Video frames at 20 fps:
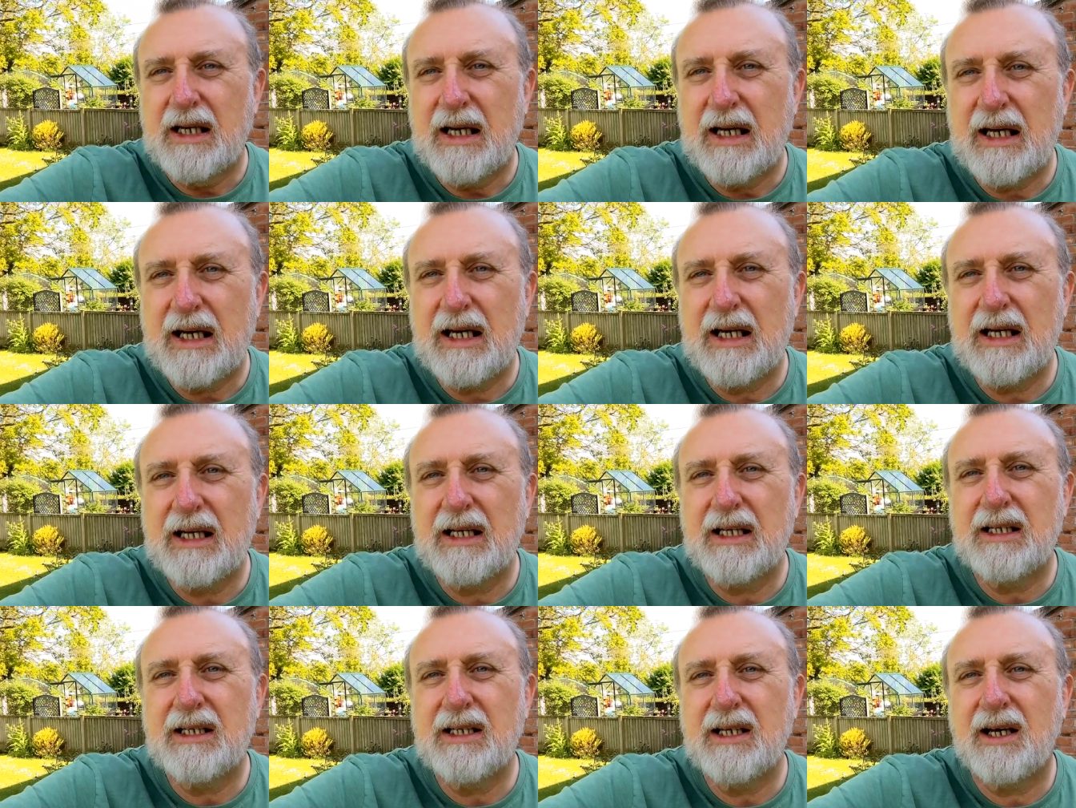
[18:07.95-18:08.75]

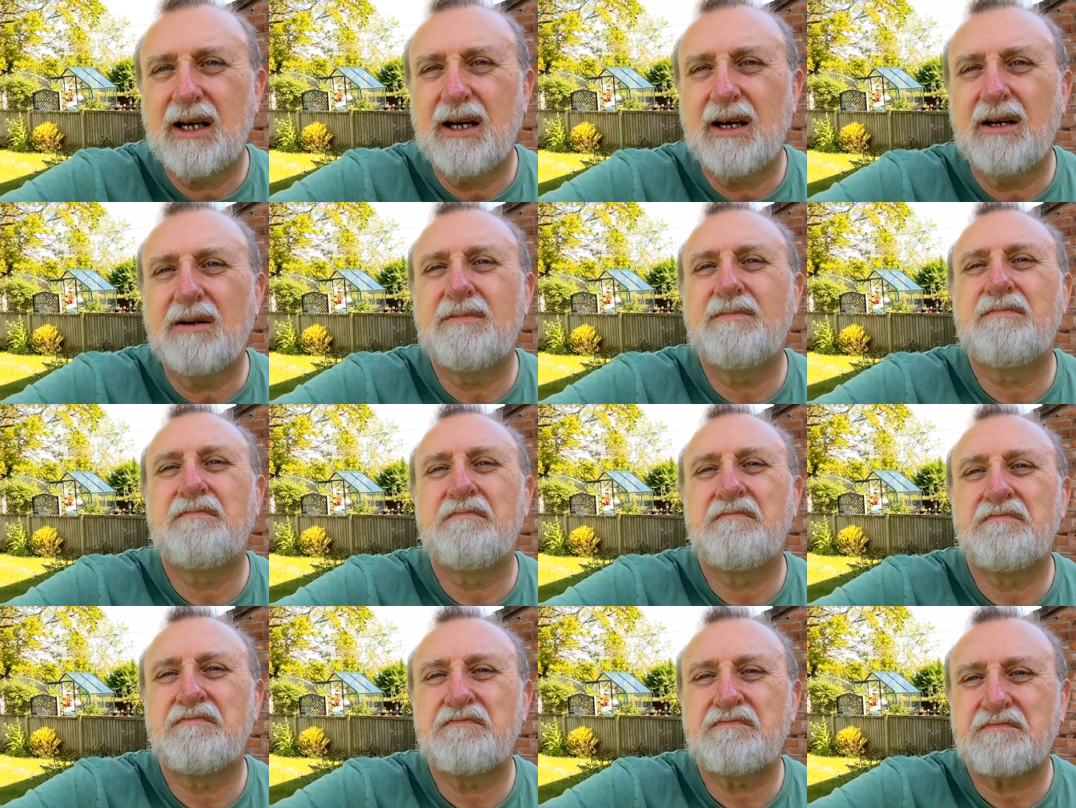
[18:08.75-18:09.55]
And um,
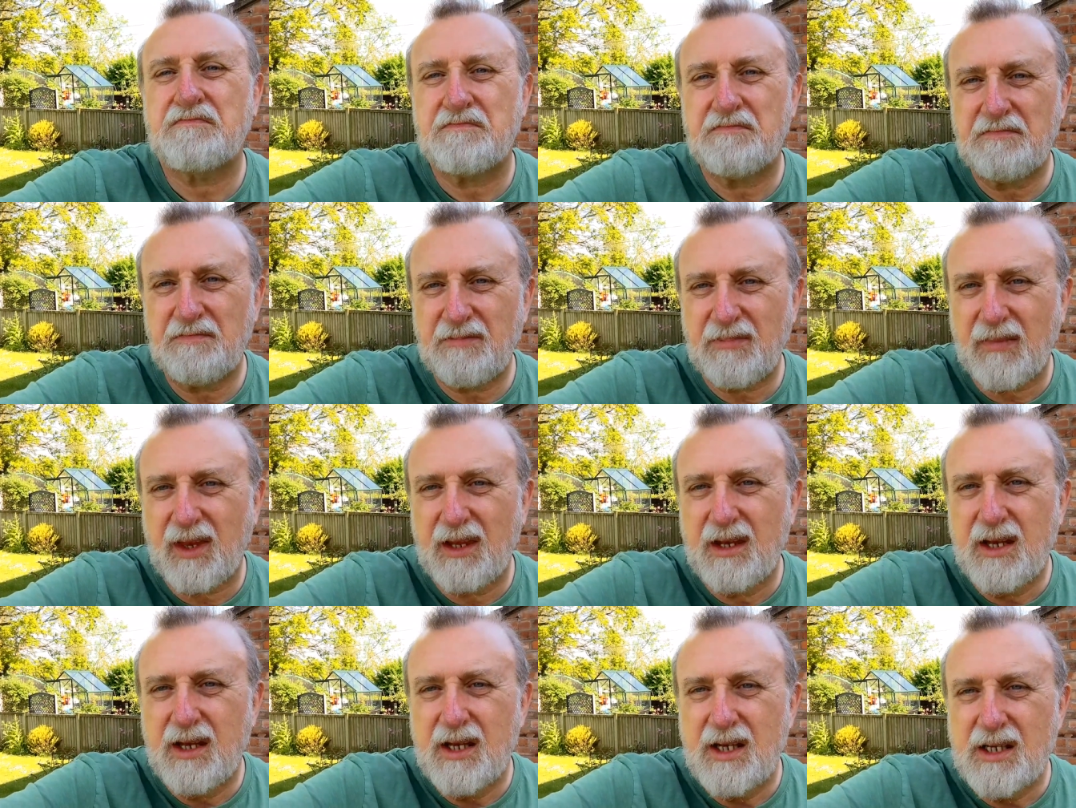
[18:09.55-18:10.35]

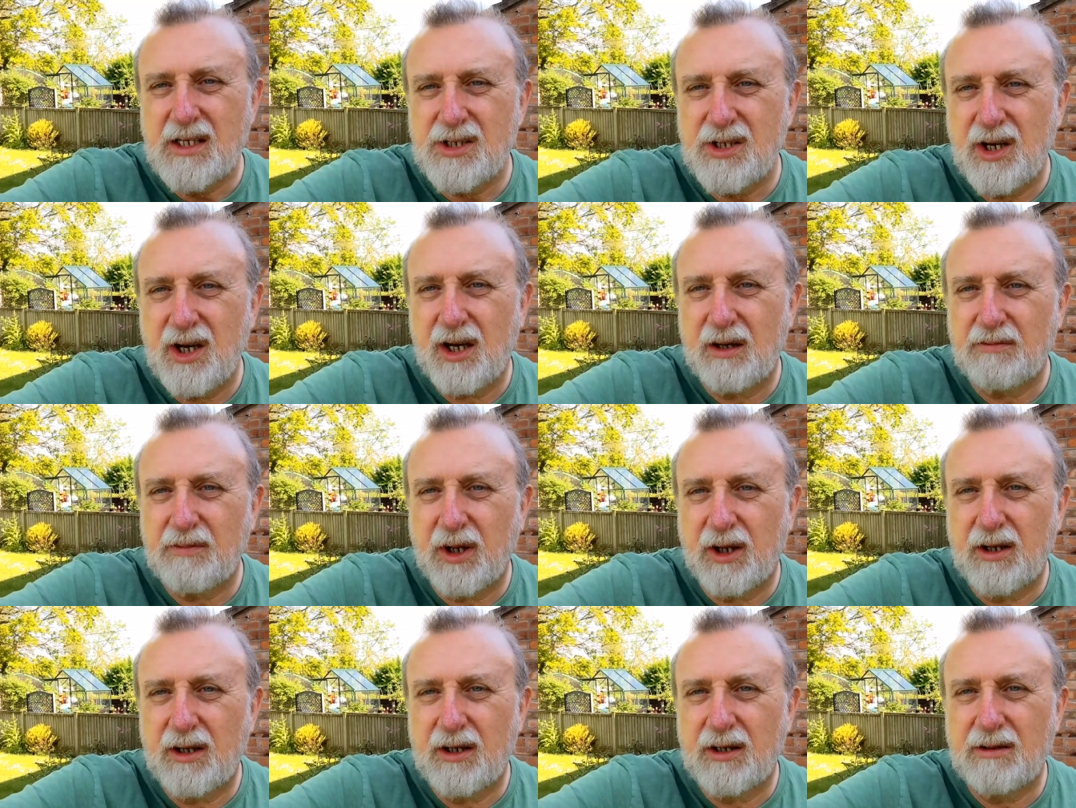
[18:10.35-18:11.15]
so I'm
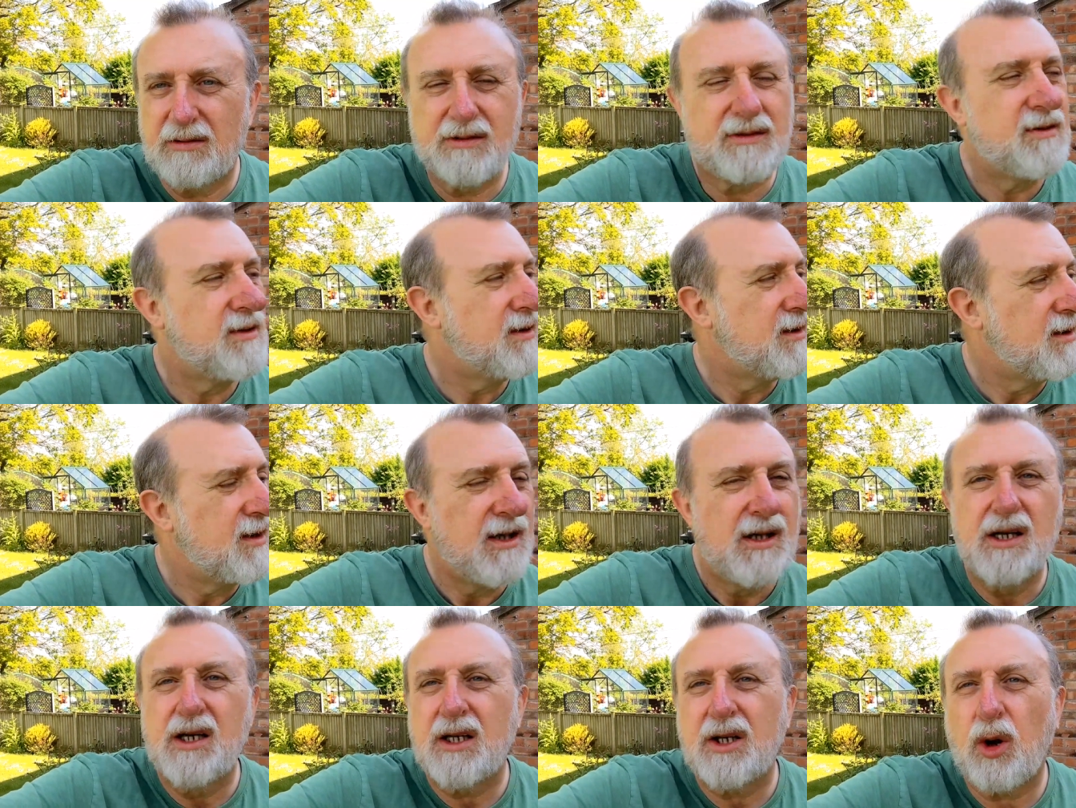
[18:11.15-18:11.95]
going to
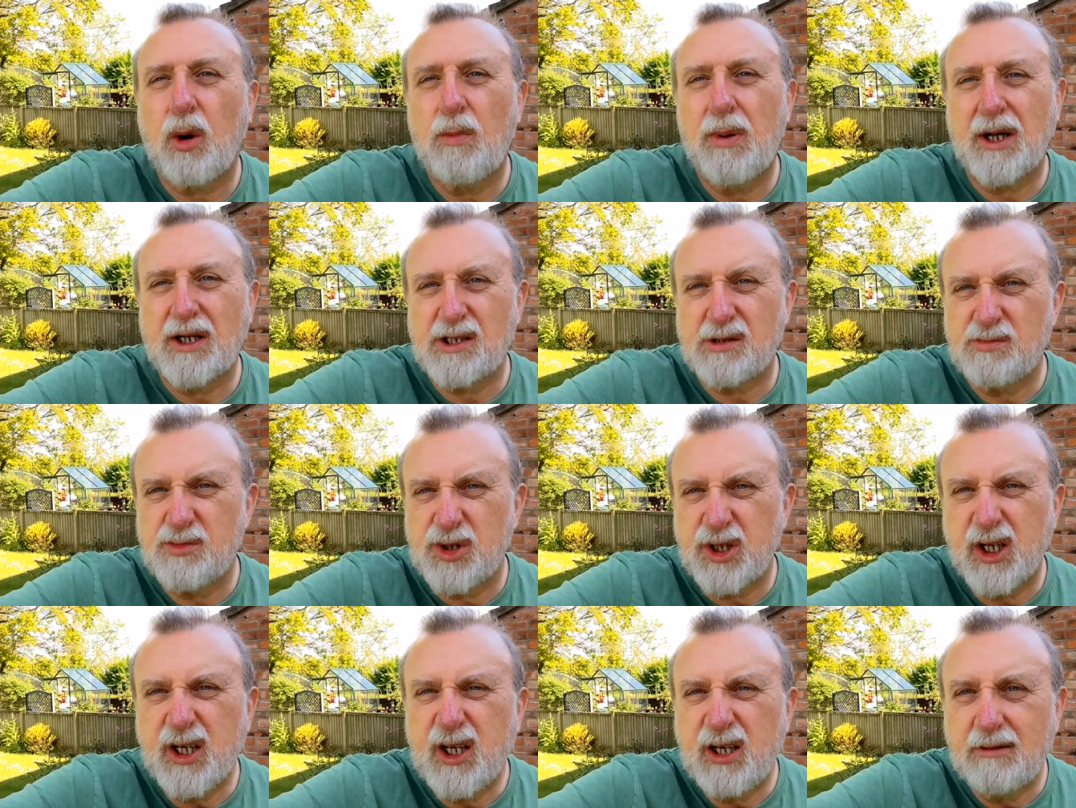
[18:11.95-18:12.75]
go make some
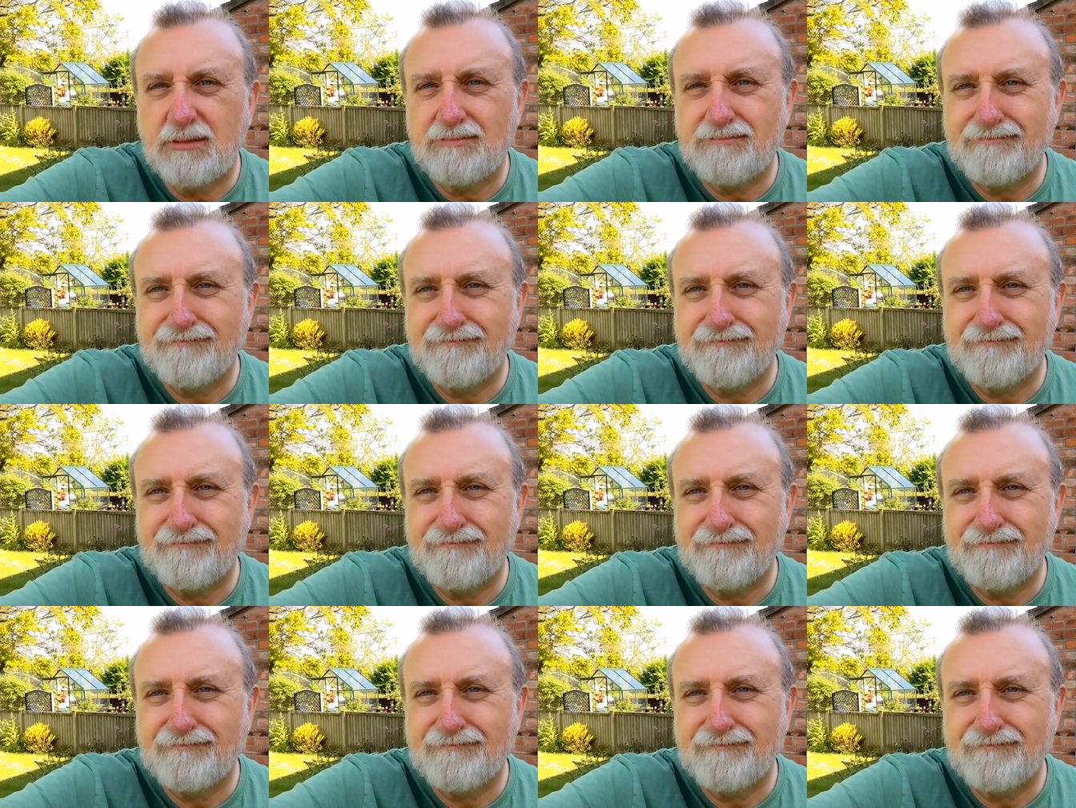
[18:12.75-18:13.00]
tea